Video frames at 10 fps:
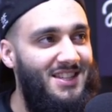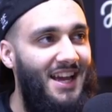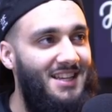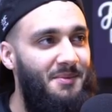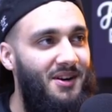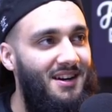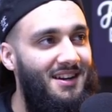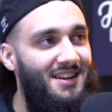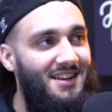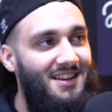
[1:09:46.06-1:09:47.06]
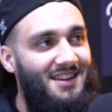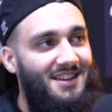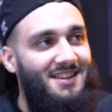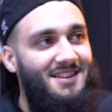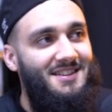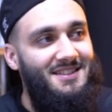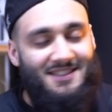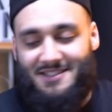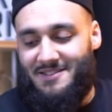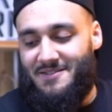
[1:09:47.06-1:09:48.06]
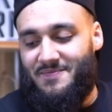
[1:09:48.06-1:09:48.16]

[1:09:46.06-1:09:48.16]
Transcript: it's just eczema. Small thing, yeah, but it's still